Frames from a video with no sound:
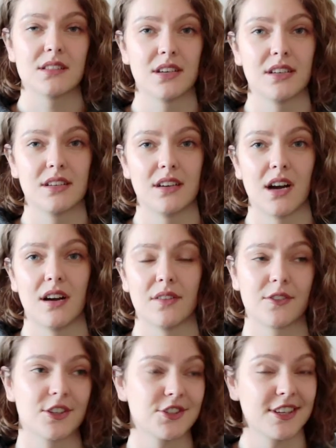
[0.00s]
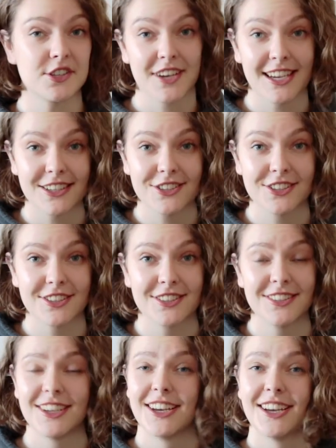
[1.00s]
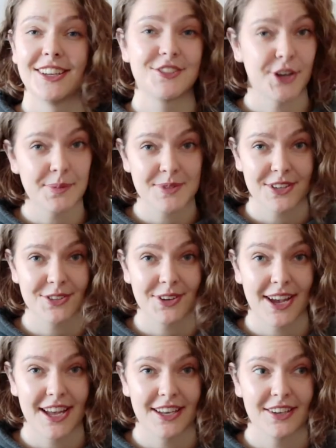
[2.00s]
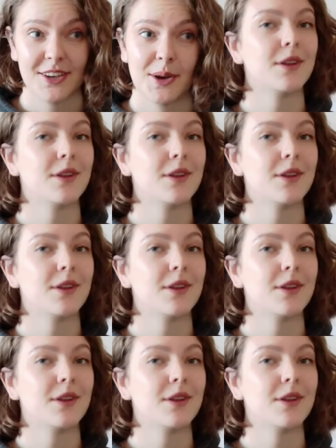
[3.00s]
So of course your education, job that you had,